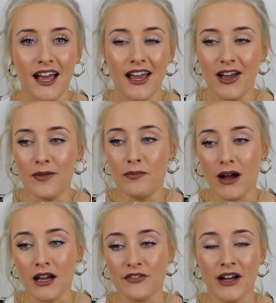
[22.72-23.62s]

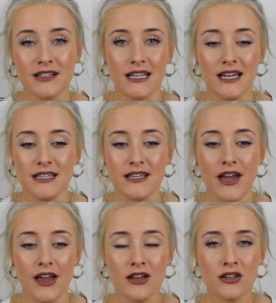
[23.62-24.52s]
I've
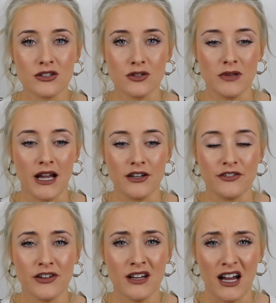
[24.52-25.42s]
had some kind
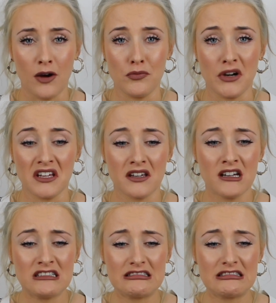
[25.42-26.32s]
of outbreak.
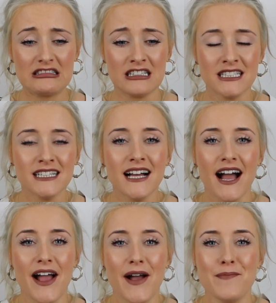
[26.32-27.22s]

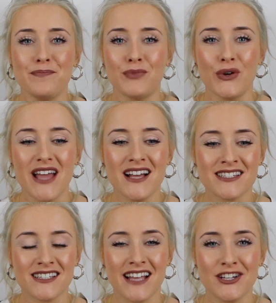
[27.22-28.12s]
But
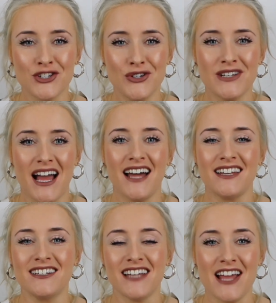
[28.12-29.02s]
yes, stay tuned
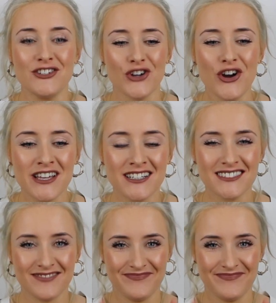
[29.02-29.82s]
and enjoy.